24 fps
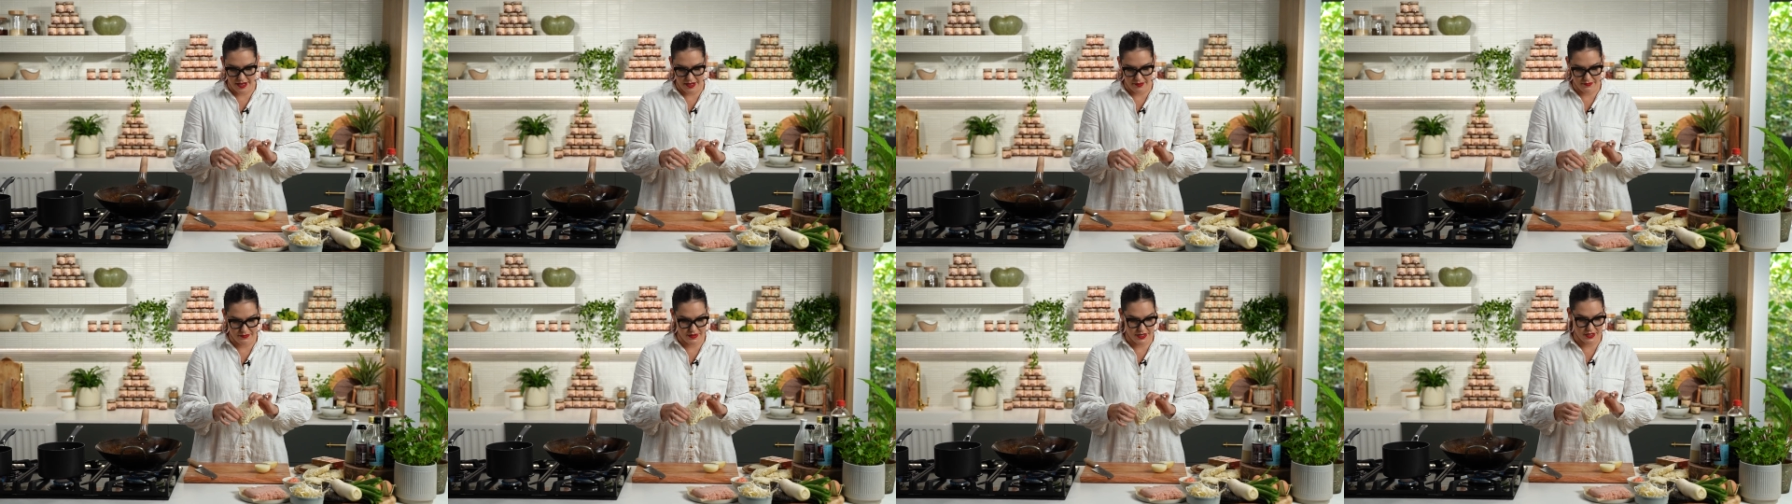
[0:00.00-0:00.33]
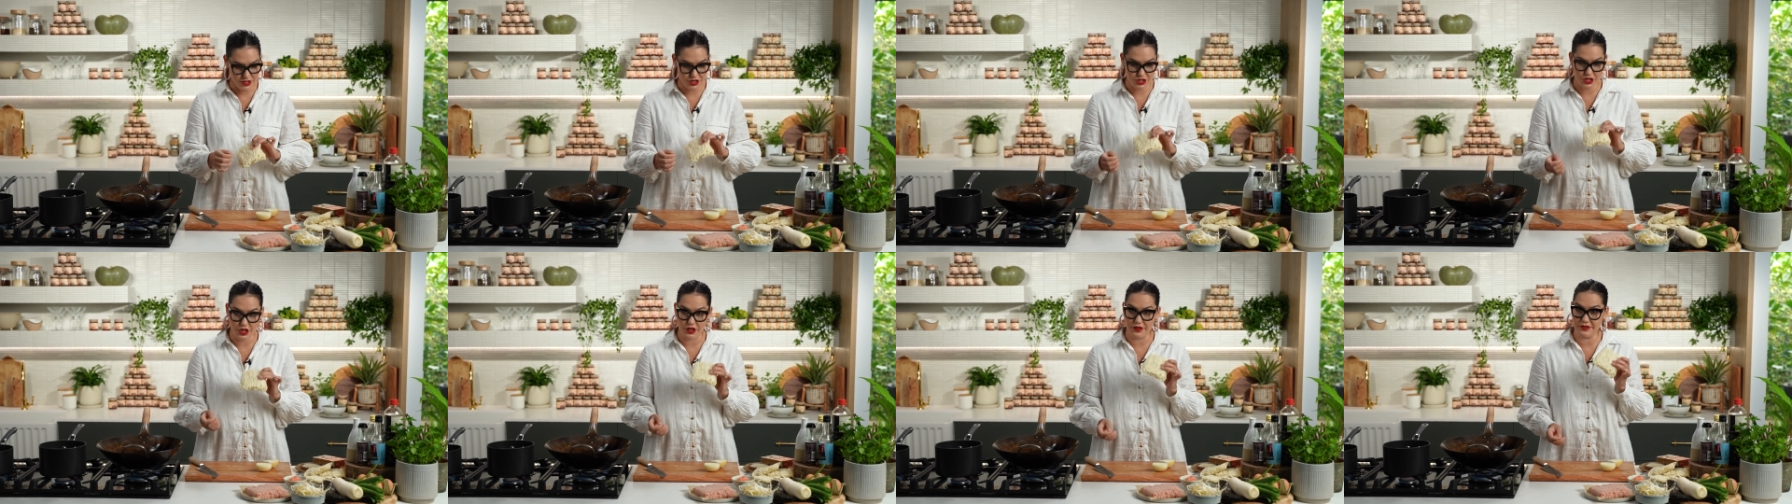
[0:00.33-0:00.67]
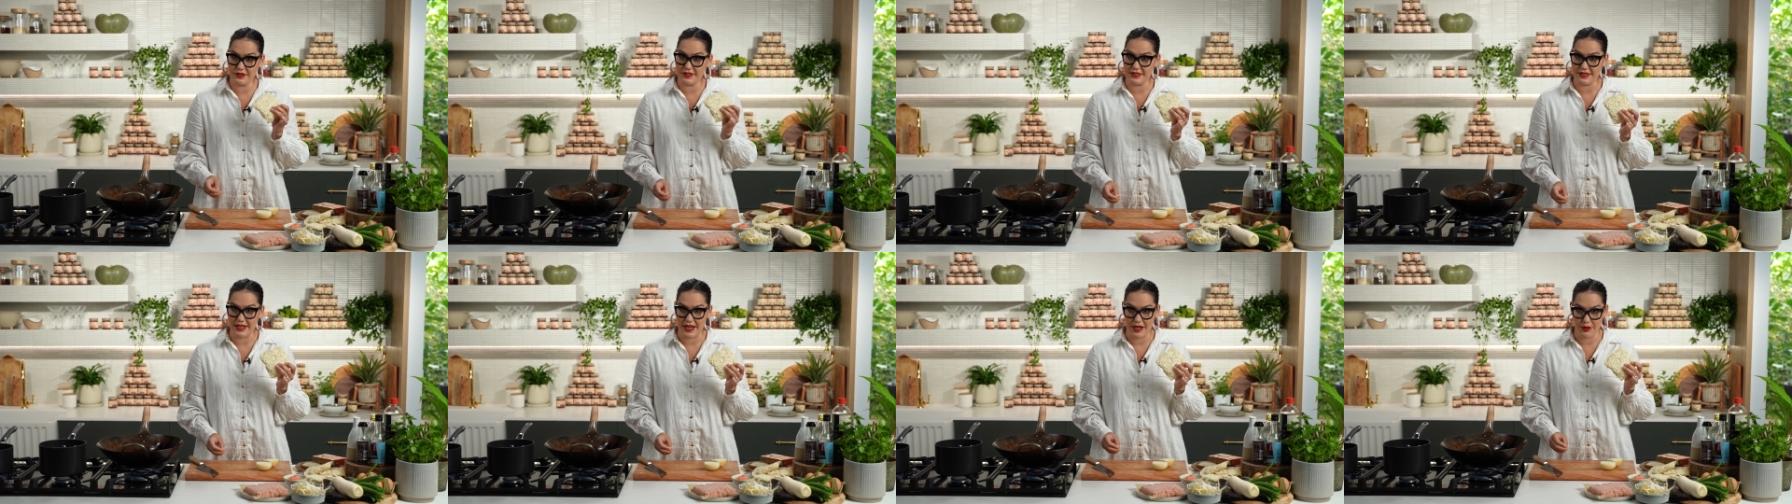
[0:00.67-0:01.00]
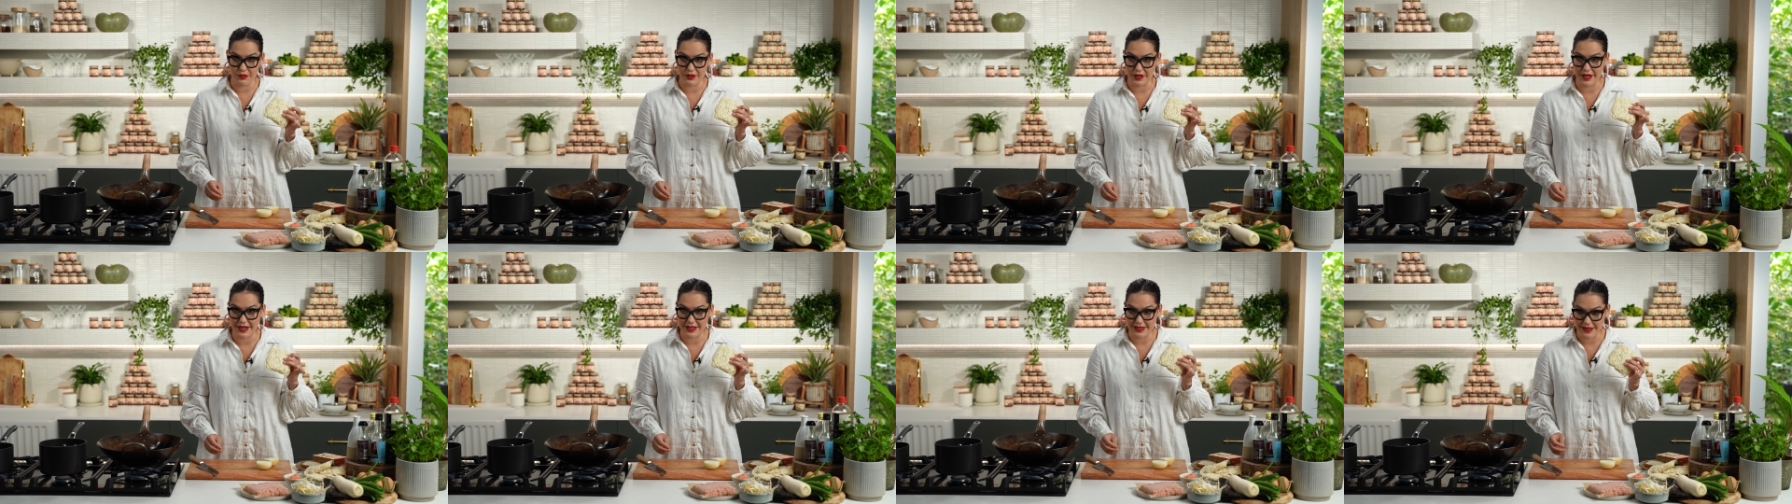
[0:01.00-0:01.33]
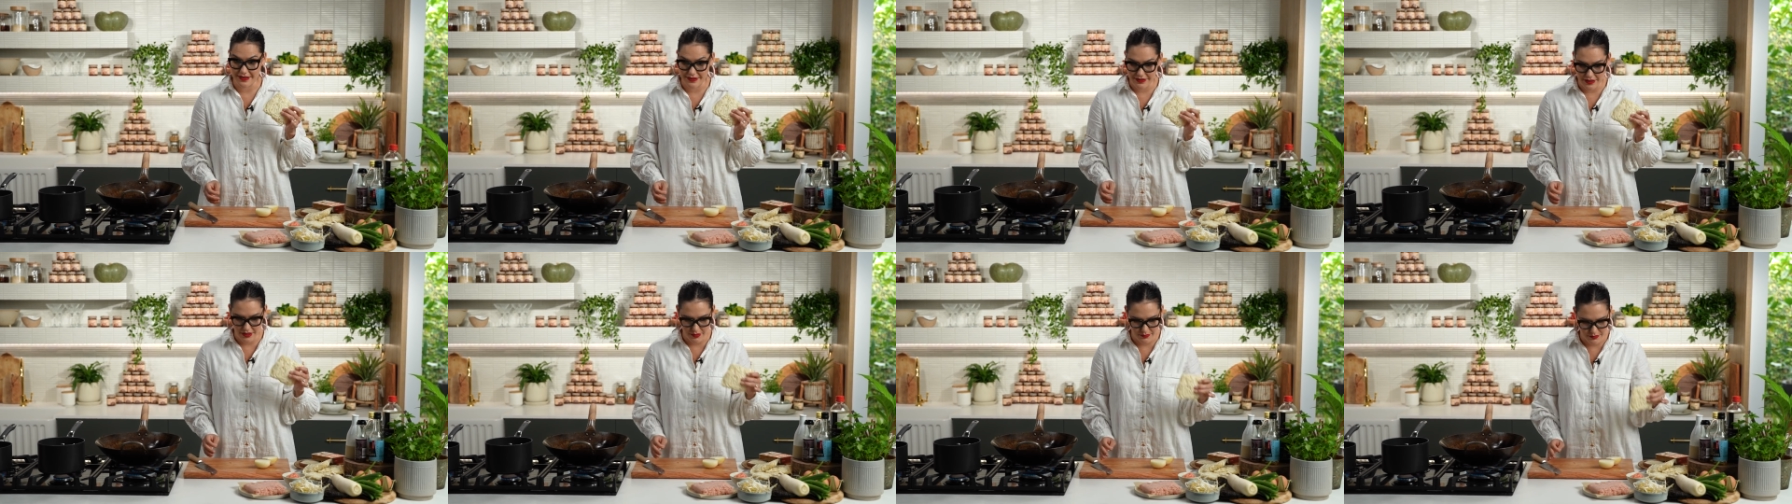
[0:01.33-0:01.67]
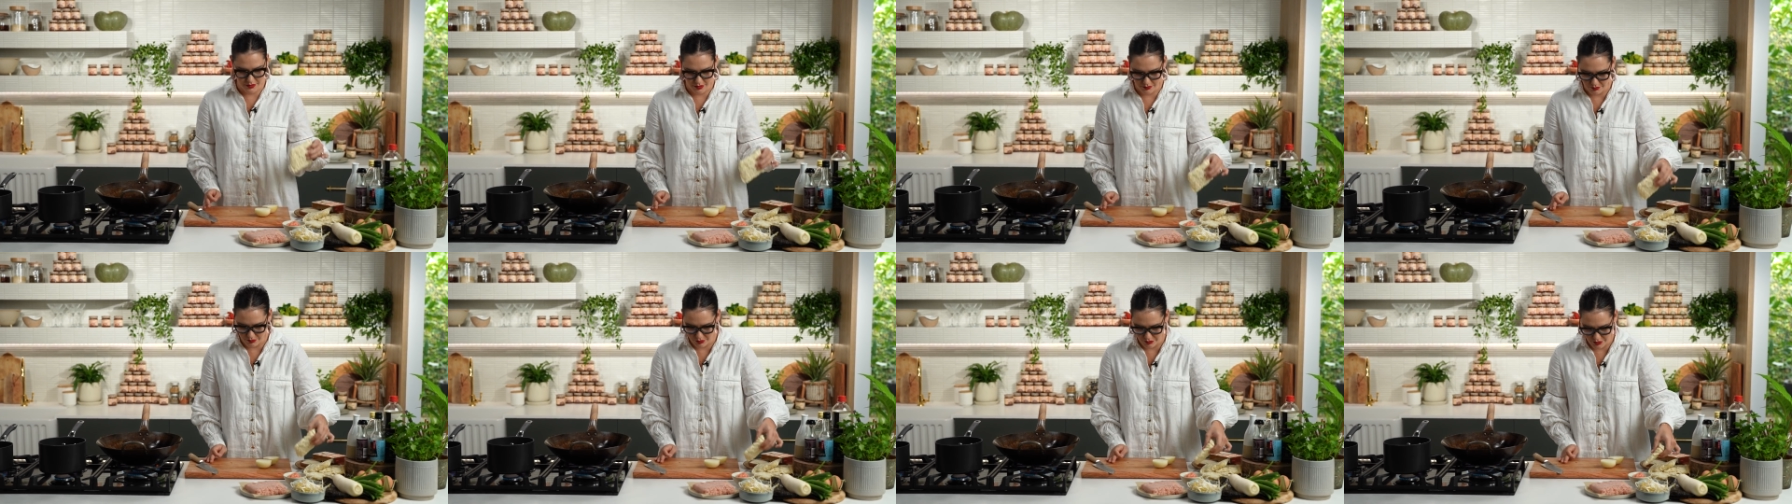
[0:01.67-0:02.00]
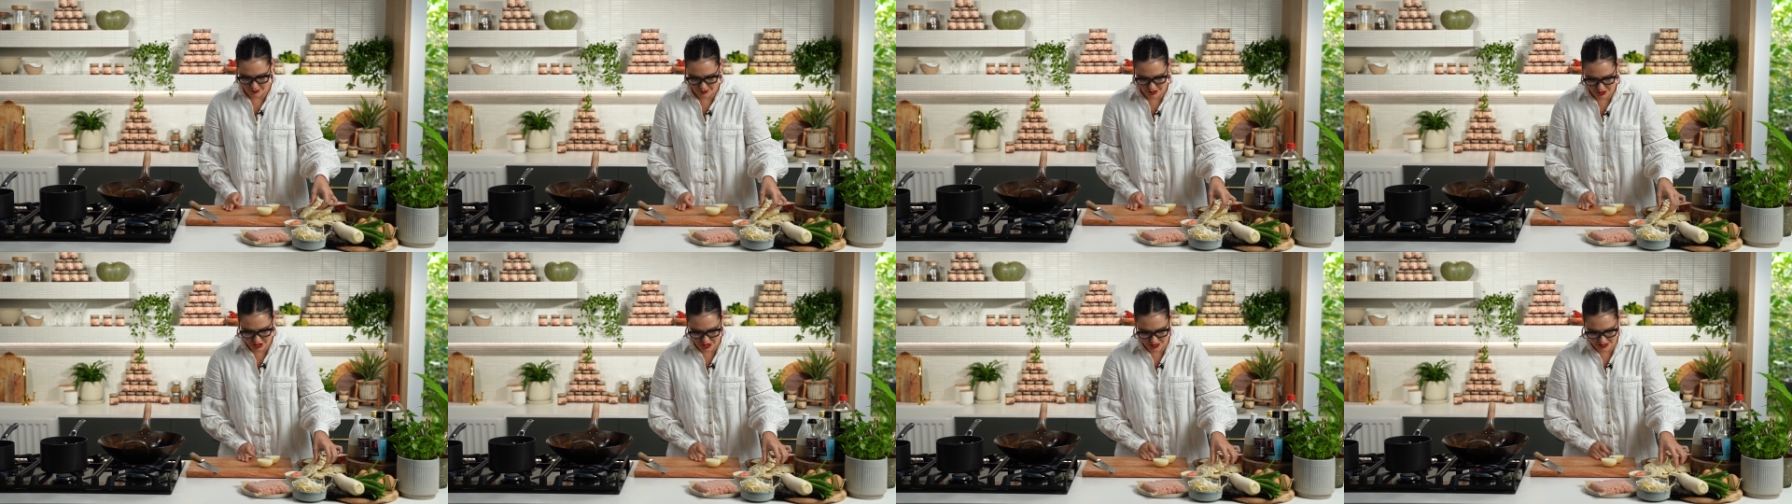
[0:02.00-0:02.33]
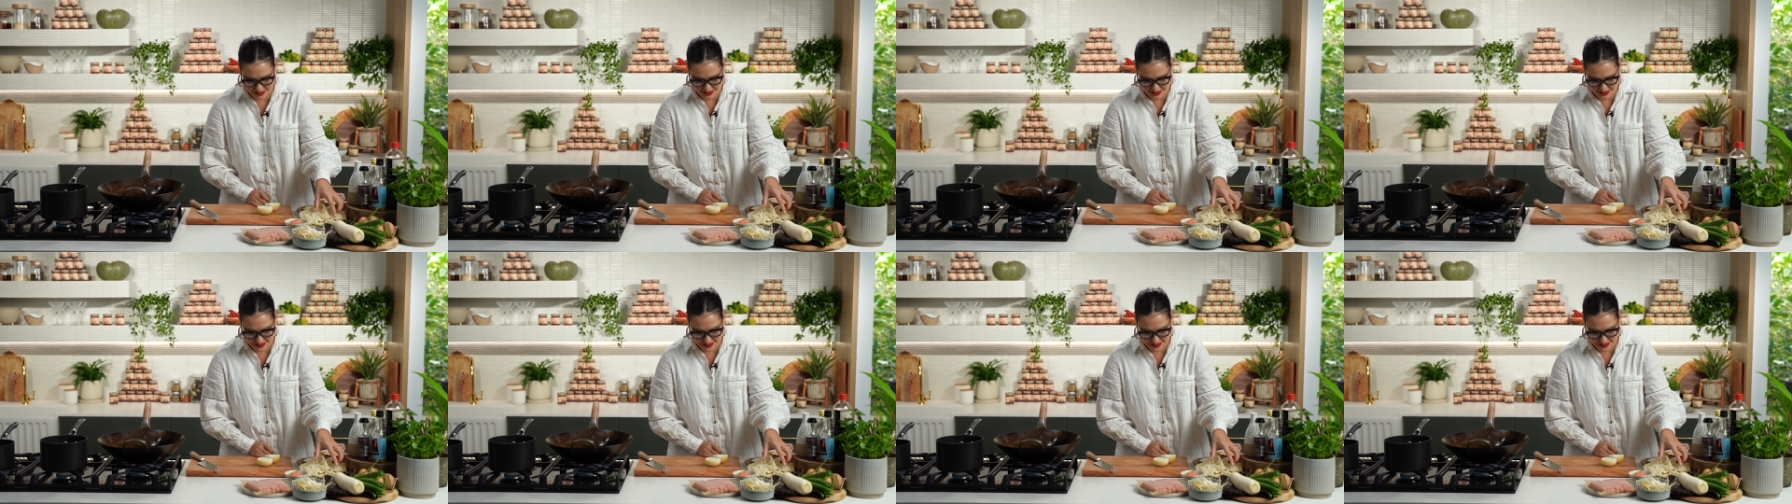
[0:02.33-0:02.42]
um, they're shelf stable and I can keep them pretty much